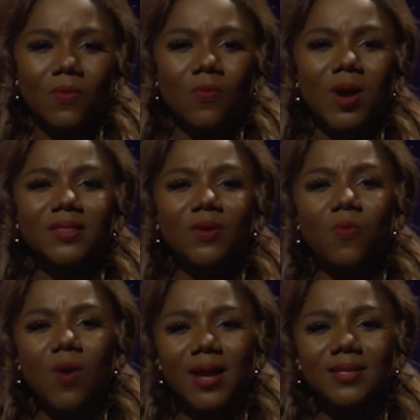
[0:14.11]
when the
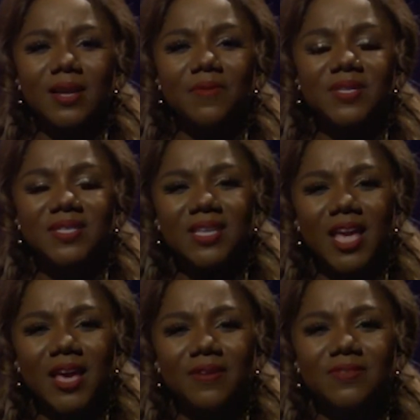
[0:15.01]
one that
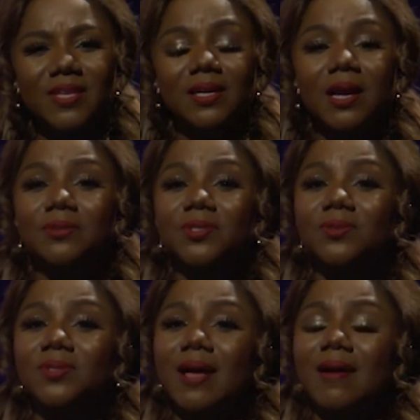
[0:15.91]
receives and
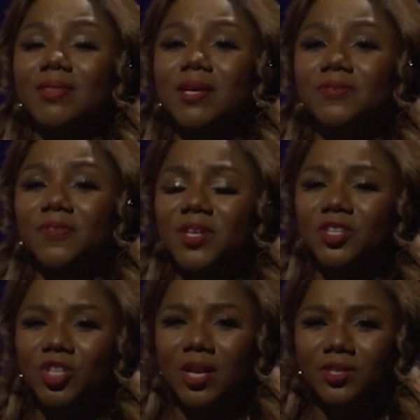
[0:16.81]
counsels others for
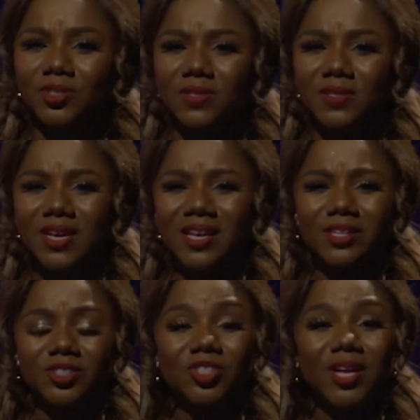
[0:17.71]
their challenges
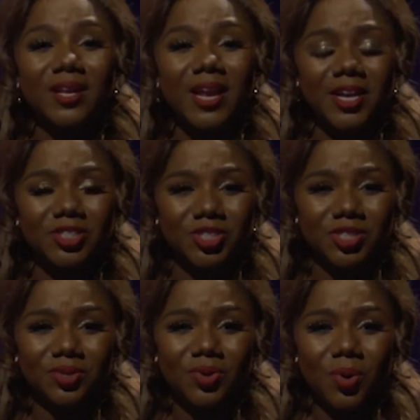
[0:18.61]
is
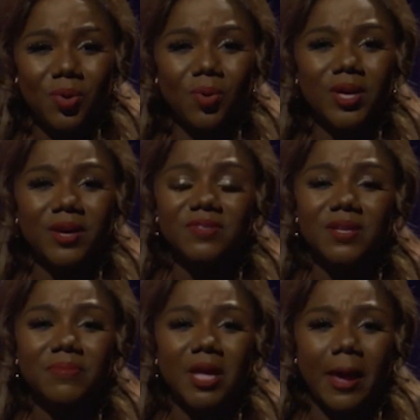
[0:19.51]
challenged. Who gives
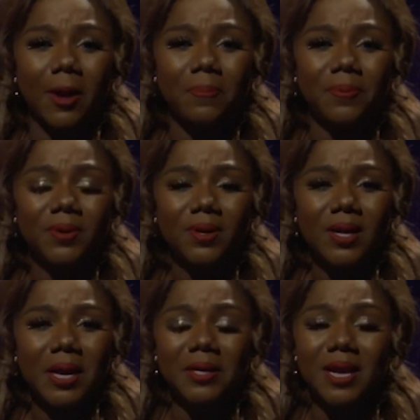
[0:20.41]
them the help?
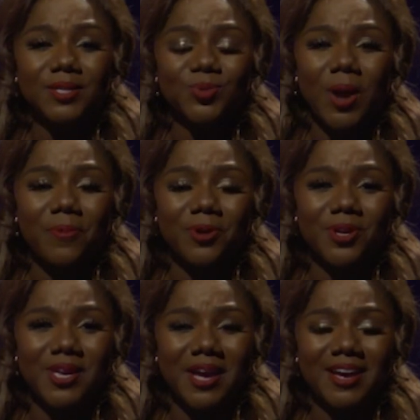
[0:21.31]
And that is why we're
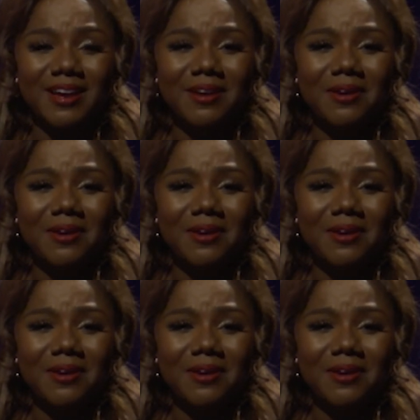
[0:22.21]
here